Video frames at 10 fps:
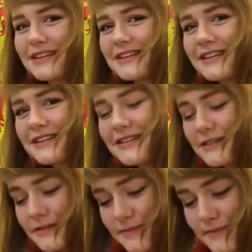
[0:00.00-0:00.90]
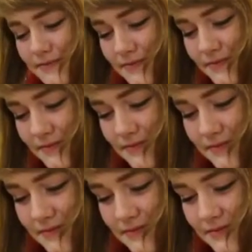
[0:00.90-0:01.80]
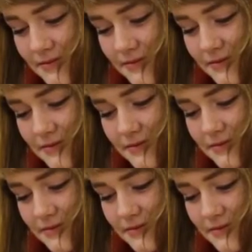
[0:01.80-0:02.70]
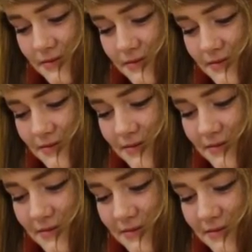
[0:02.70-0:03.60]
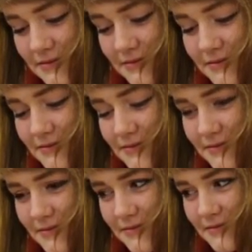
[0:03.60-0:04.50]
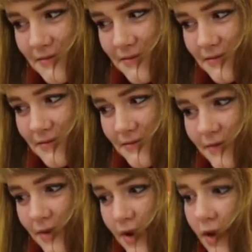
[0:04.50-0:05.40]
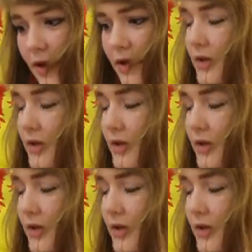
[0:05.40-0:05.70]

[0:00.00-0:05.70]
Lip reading: No words are spoken by the person on screen.